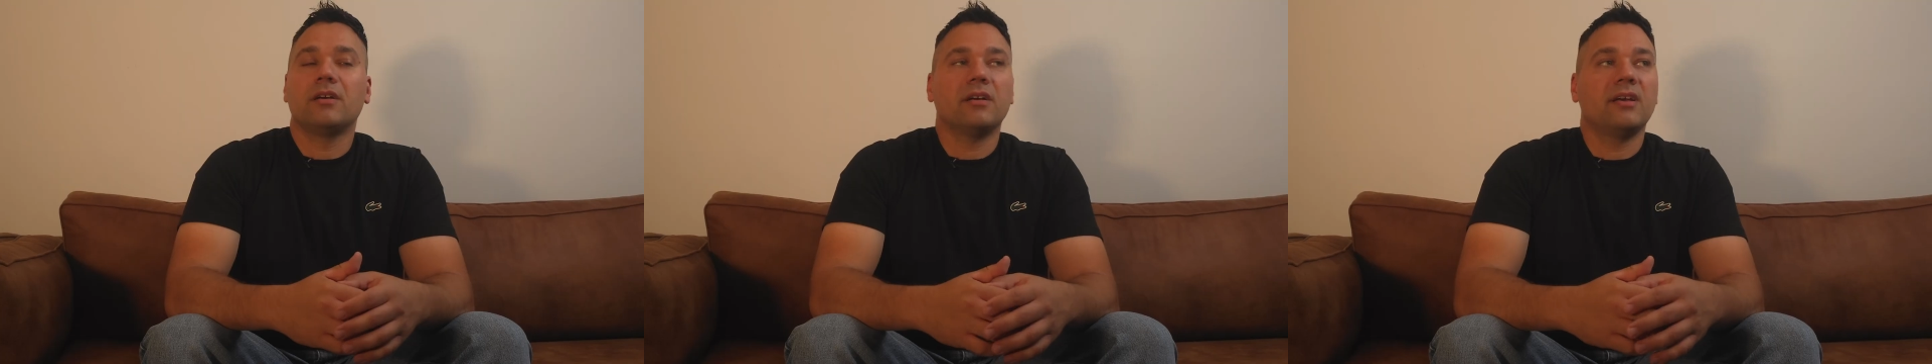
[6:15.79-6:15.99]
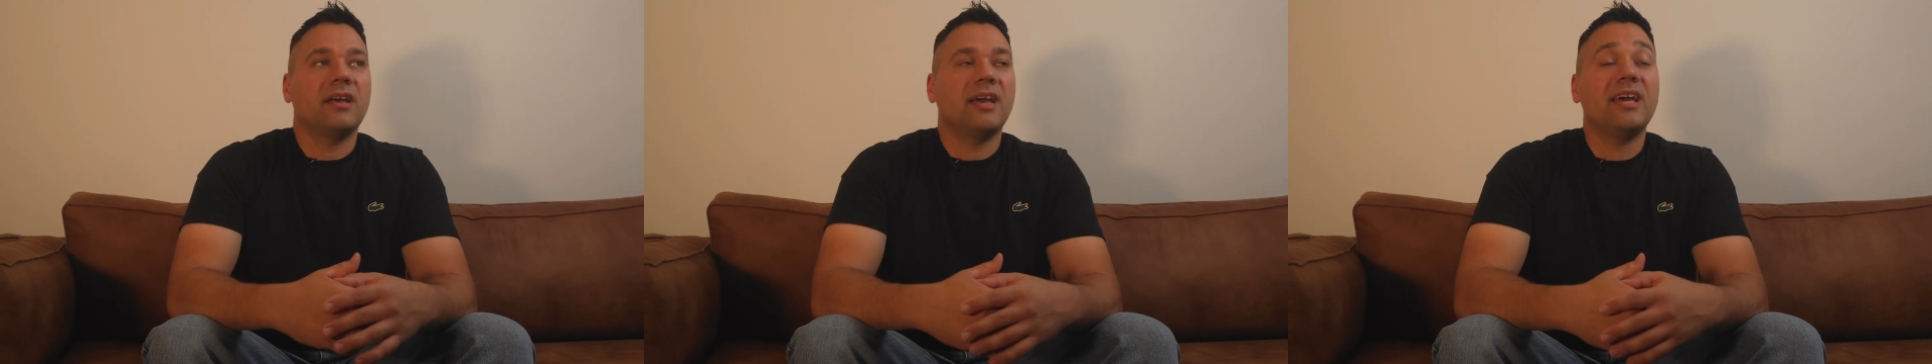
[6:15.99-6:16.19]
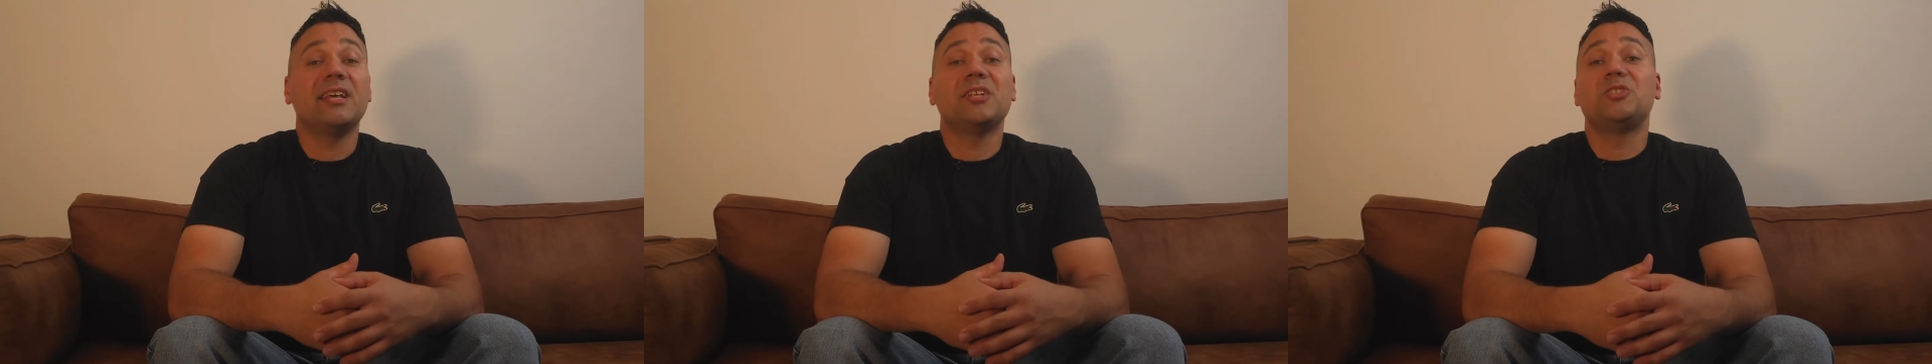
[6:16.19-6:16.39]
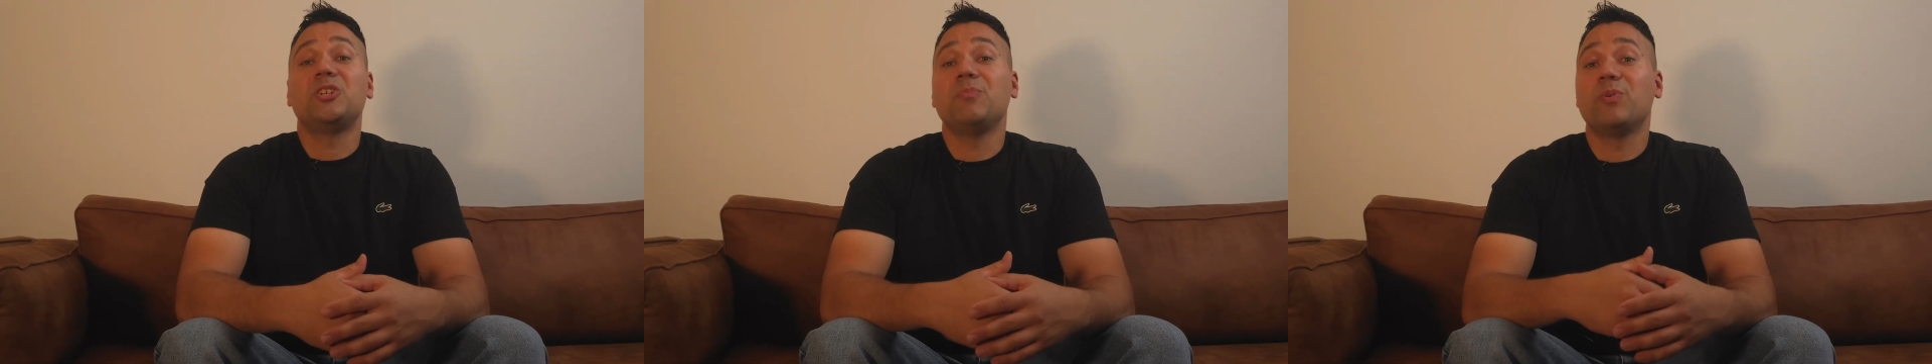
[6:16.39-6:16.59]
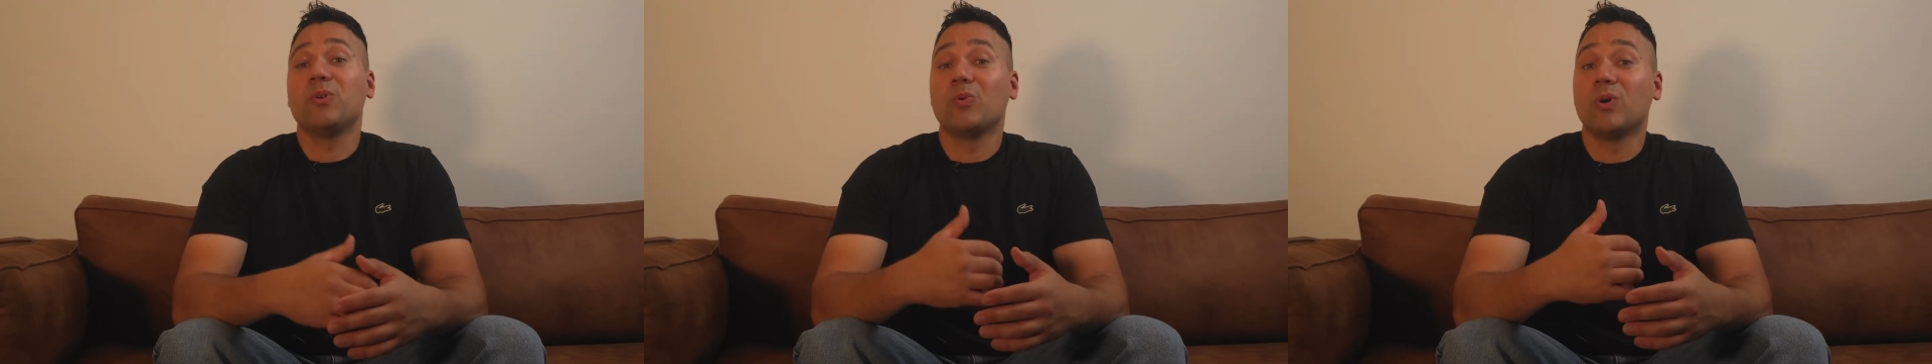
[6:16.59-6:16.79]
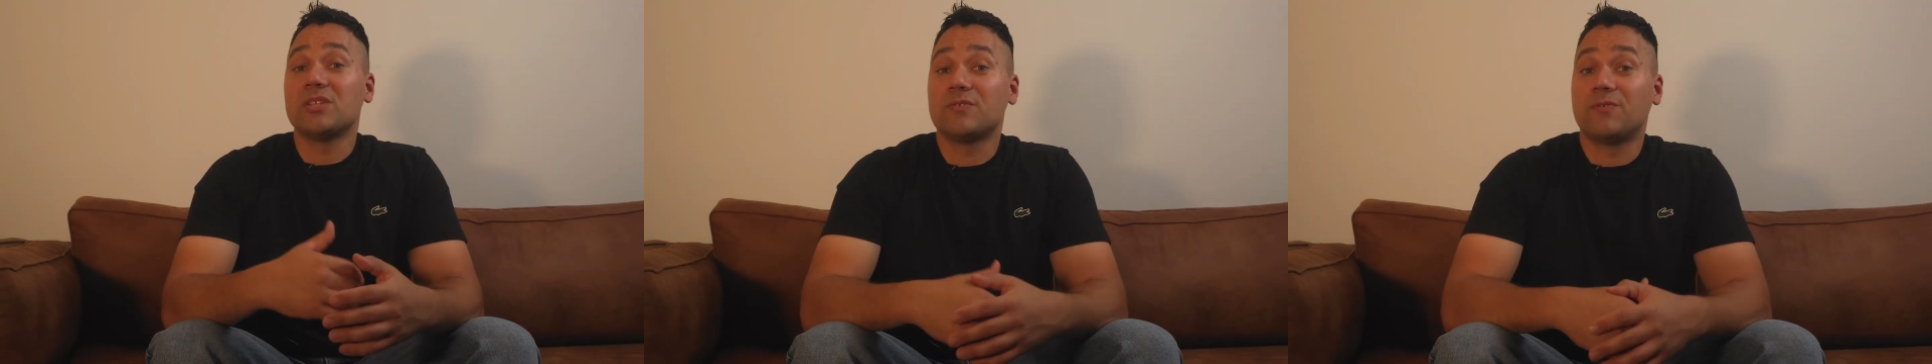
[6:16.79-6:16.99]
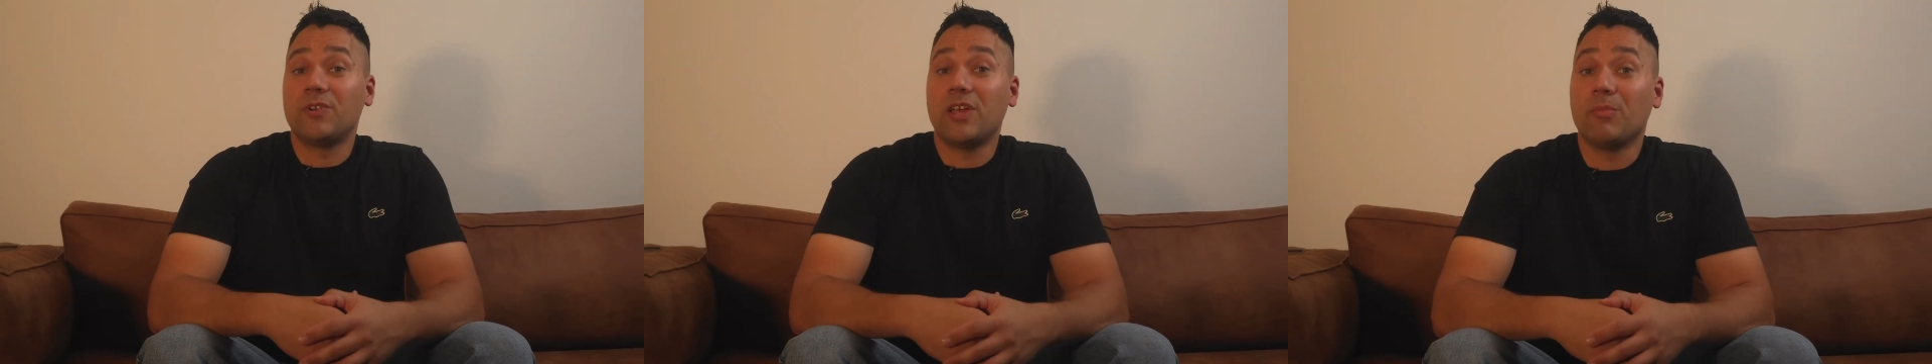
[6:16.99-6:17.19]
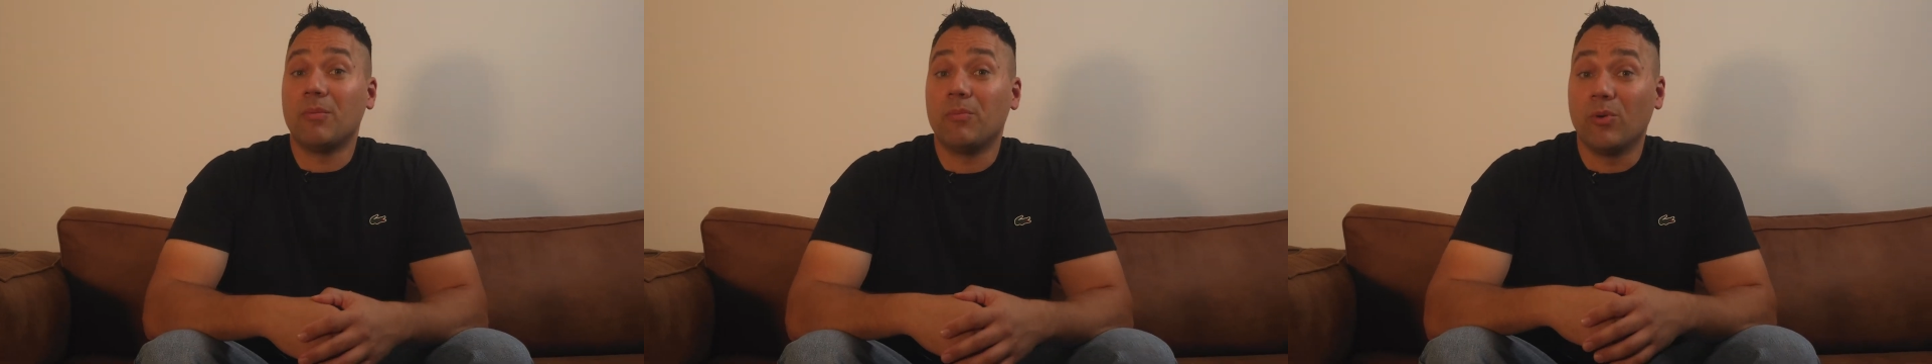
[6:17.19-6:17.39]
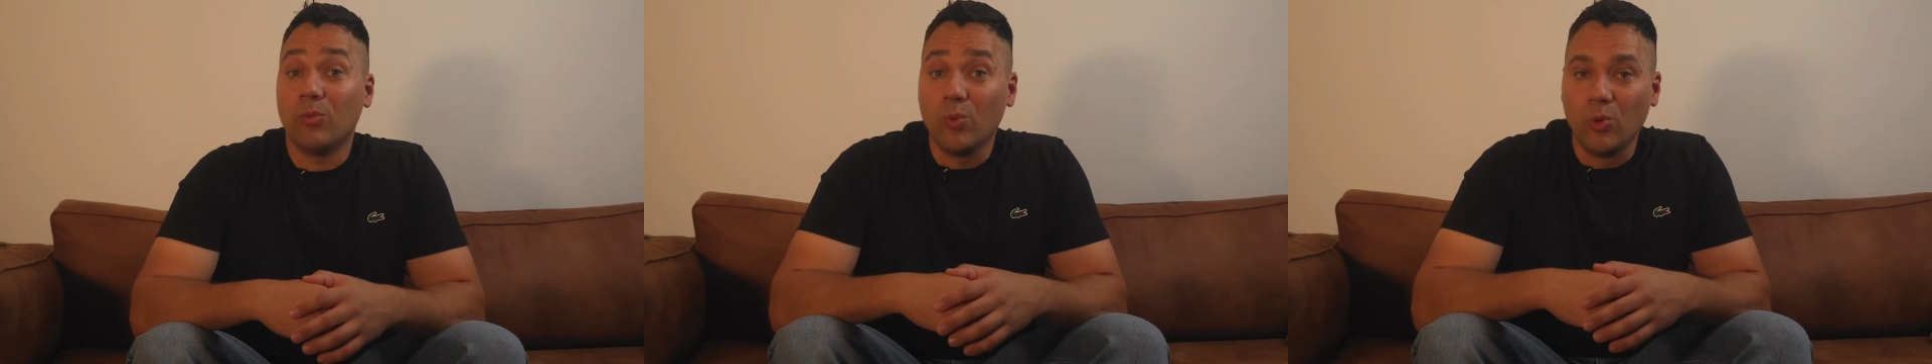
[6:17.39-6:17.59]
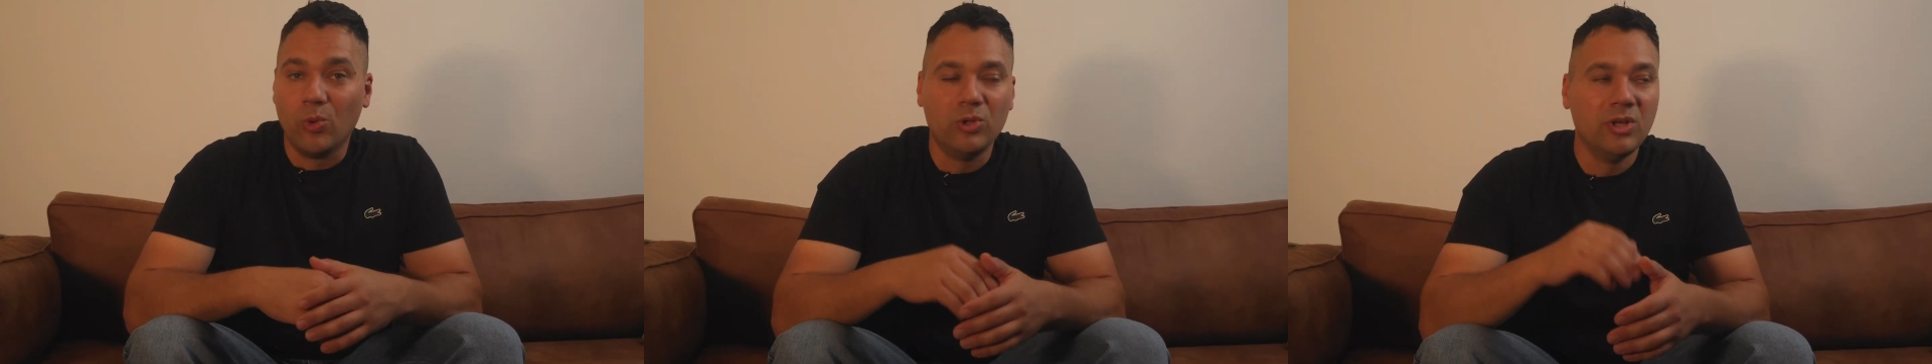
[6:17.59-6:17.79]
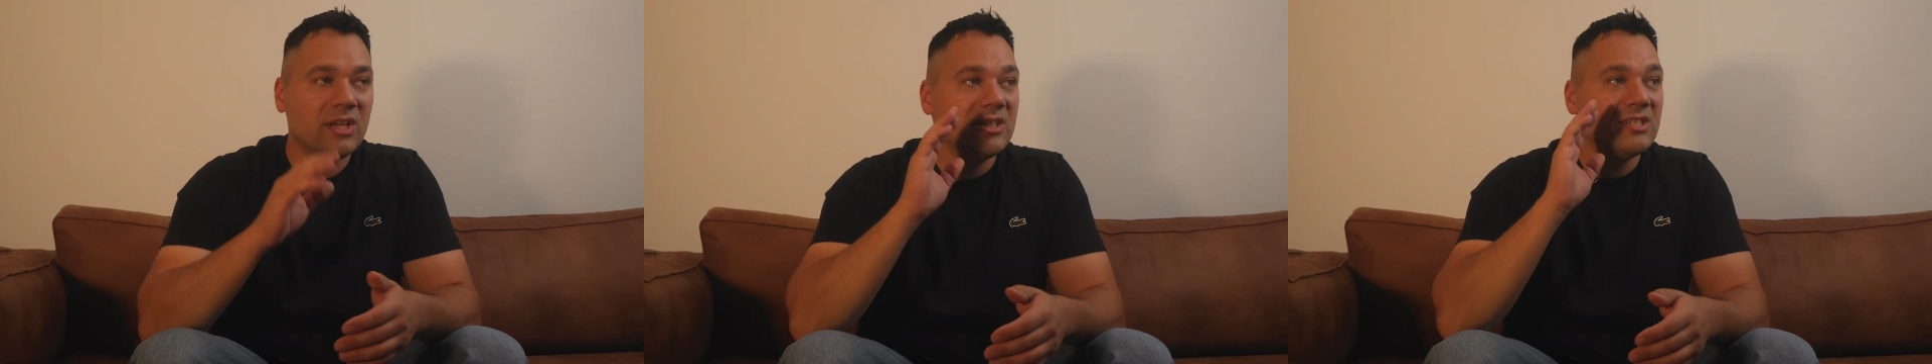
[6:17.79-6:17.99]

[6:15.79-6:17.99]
Had a chippy once frame up a wall